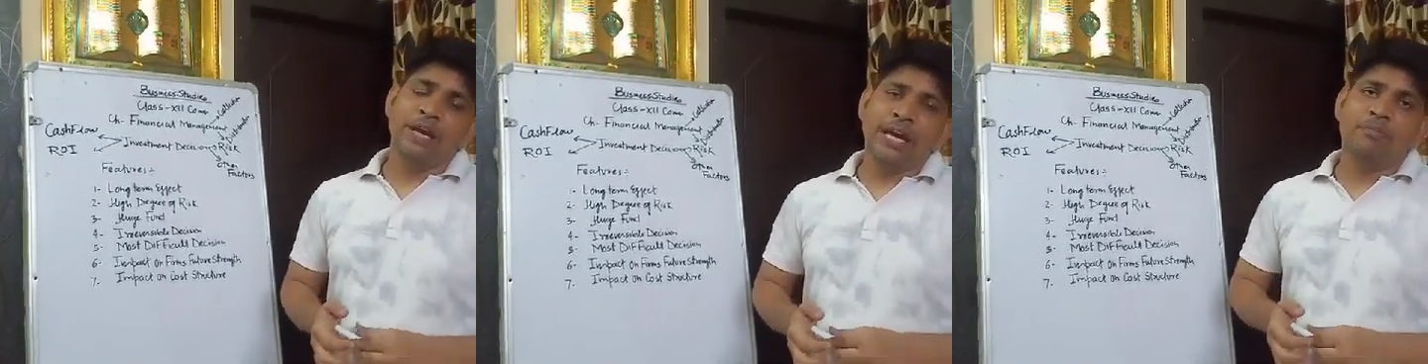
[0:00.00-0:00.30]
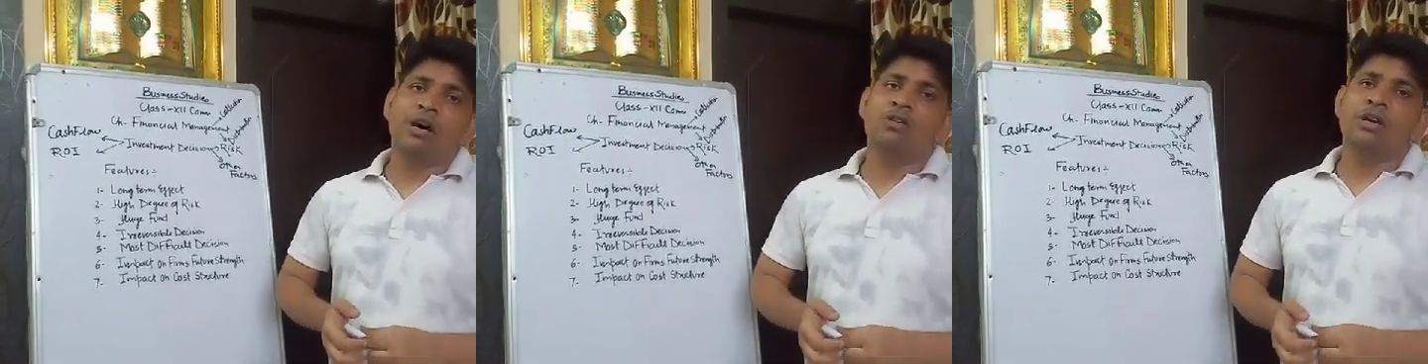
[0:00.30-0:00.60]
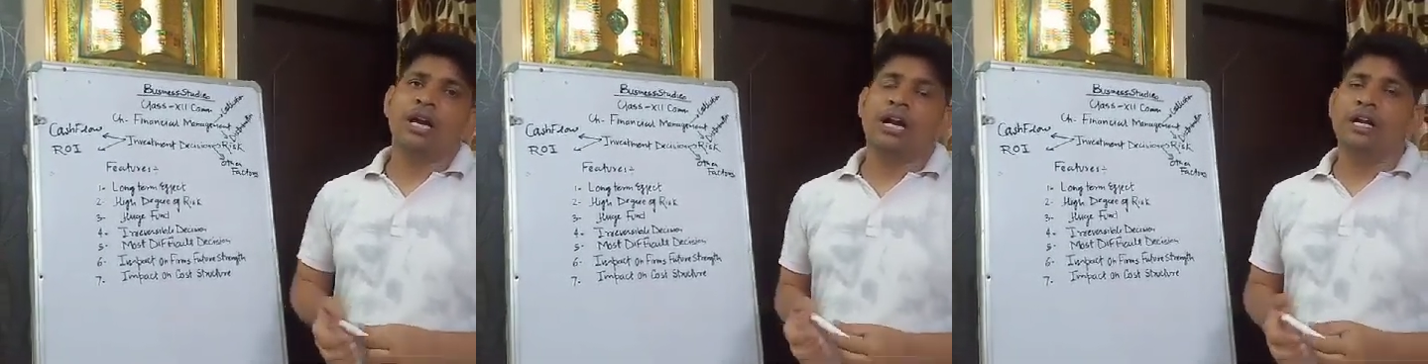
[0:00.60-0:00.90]
big
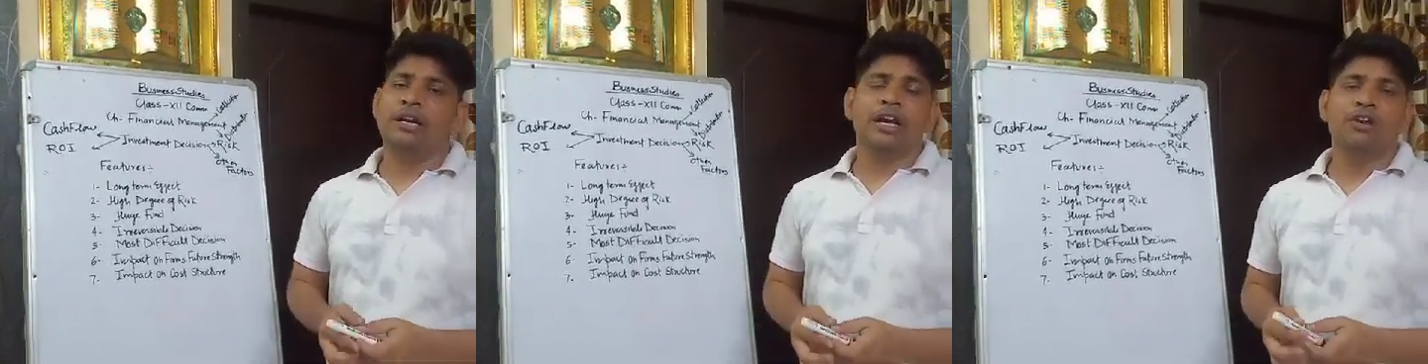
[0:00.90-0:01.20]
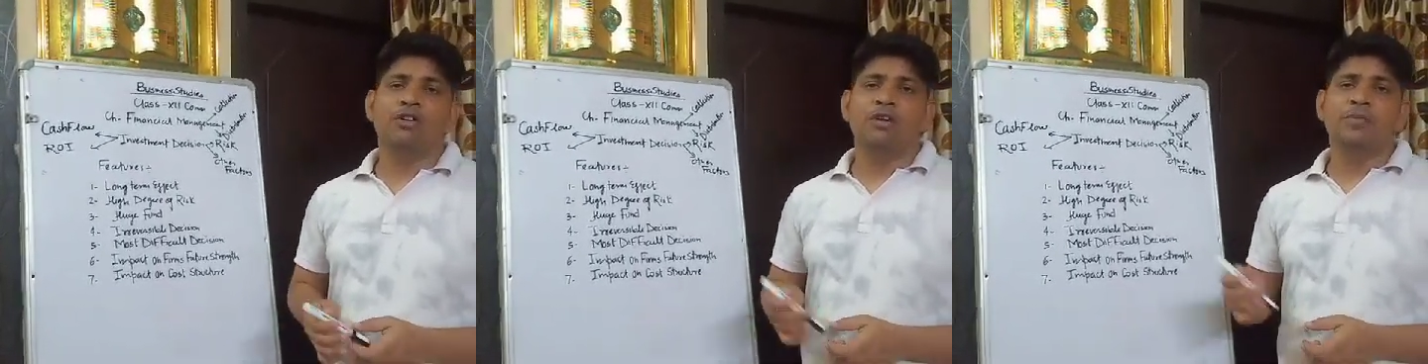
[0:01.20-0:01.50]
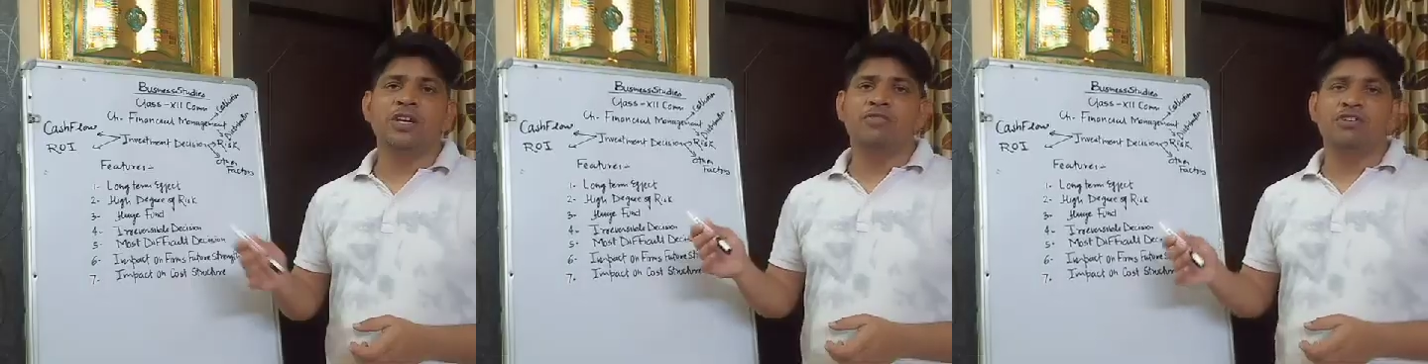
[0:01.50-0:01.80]
amount and it cannot
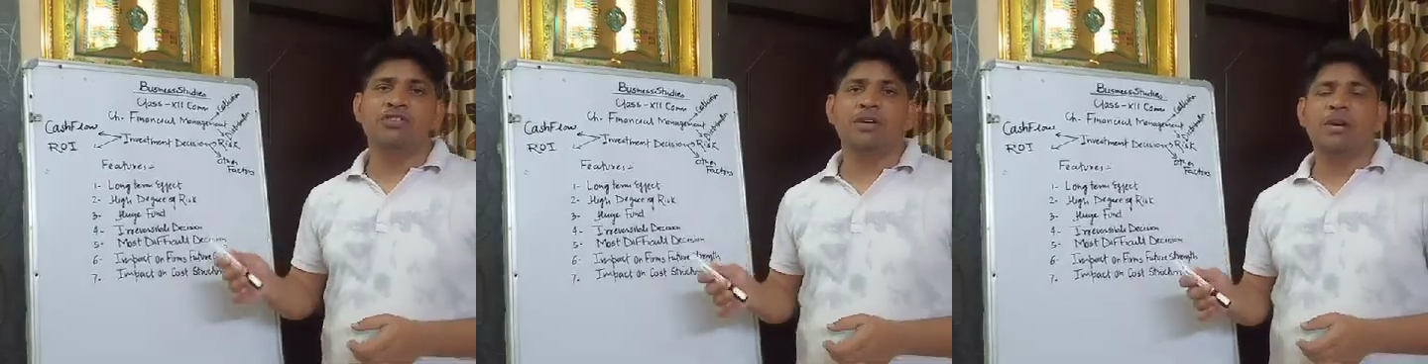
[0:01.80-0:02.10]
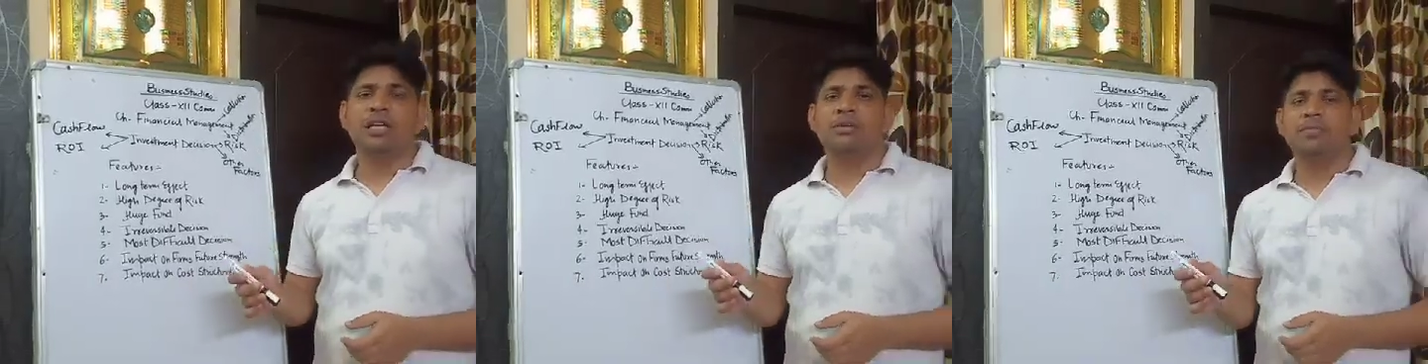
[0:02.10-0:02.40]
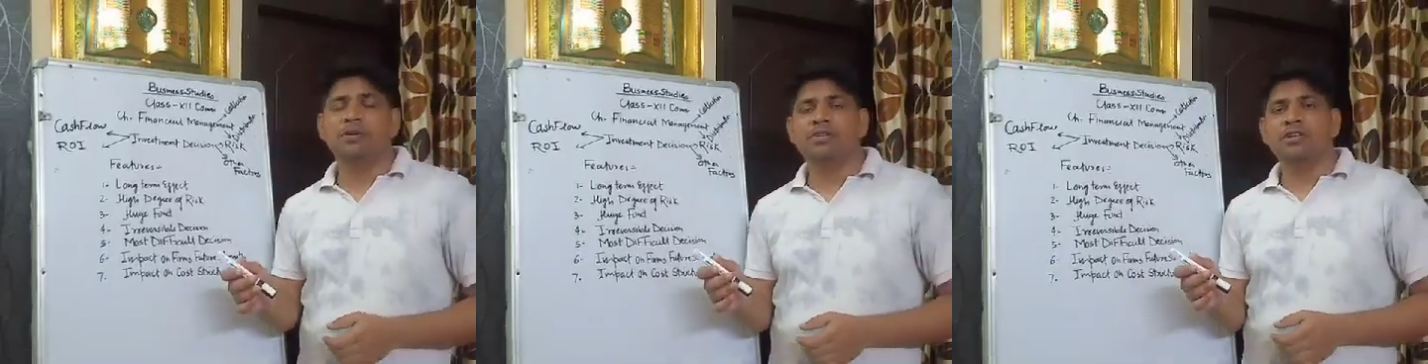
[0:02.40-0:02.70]
be invested by the
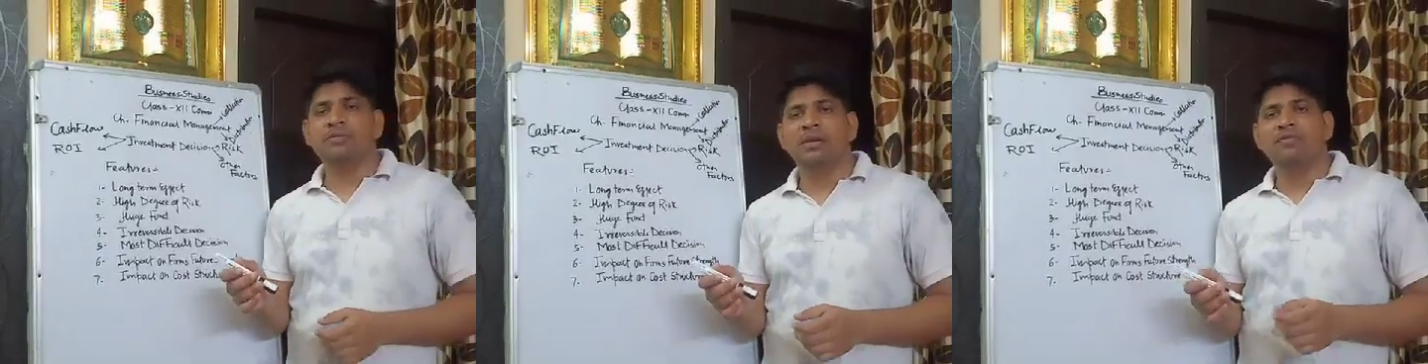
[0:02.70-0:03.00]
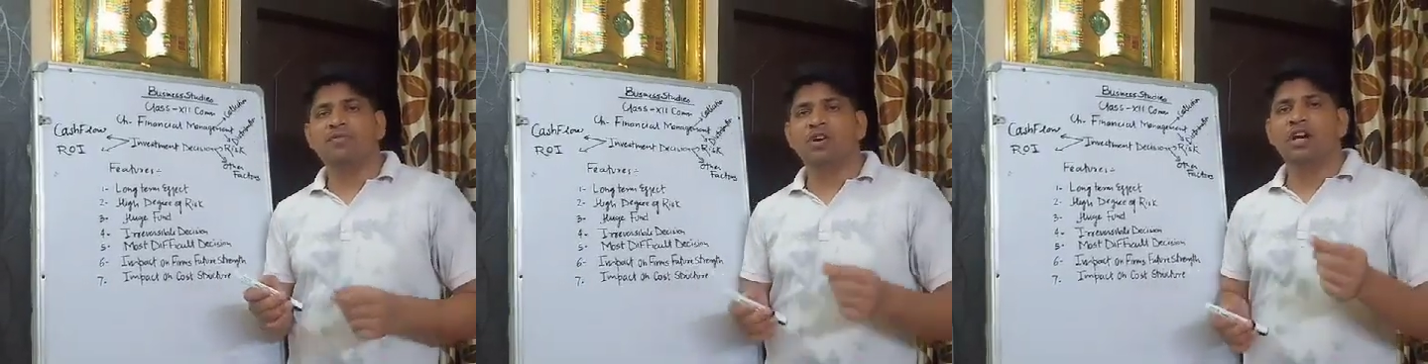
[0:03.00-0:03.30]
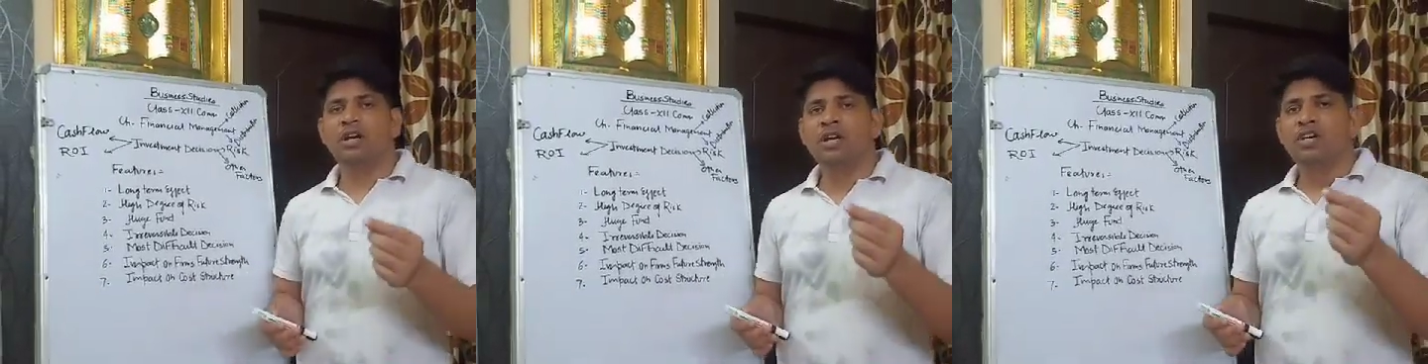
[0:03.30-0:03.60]
businessman for
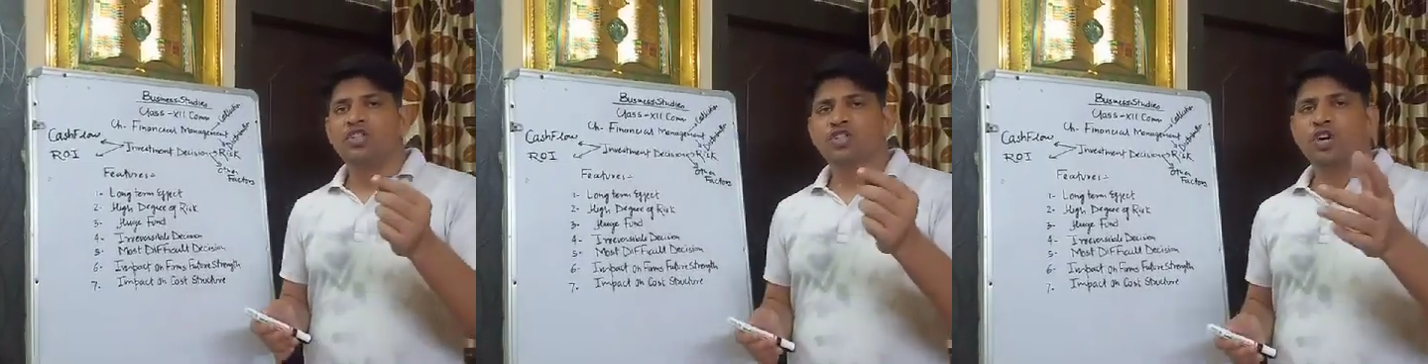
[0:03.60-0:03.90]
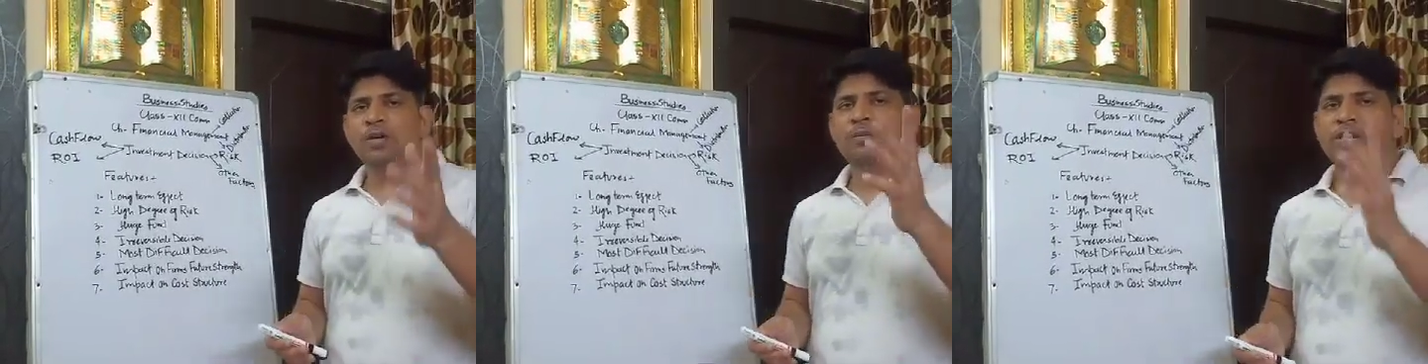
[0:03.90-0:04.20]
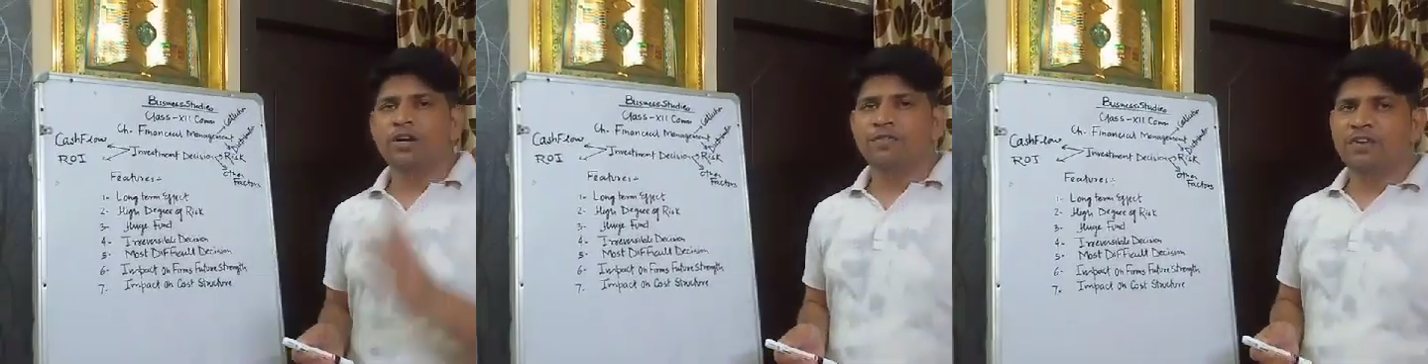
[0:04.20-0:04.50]
a short
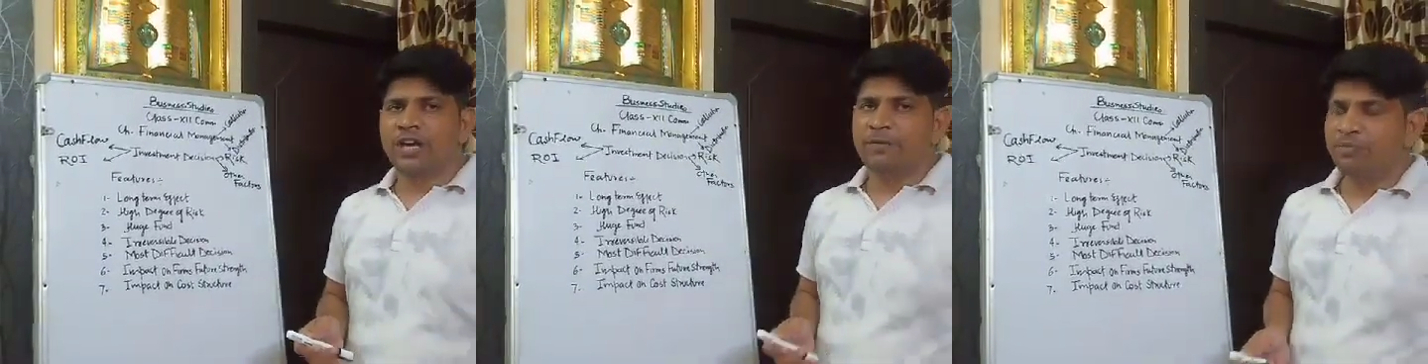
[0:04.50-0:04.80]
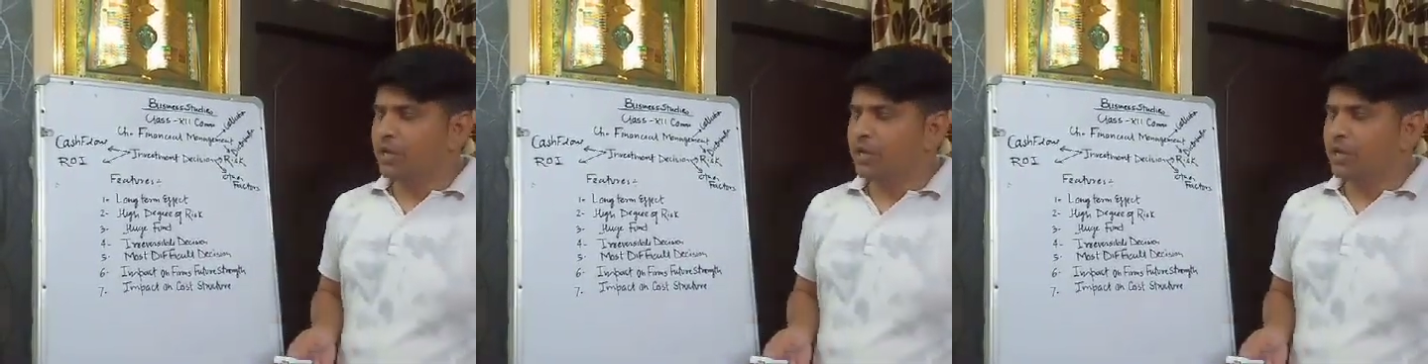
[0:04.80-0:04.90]
period of time.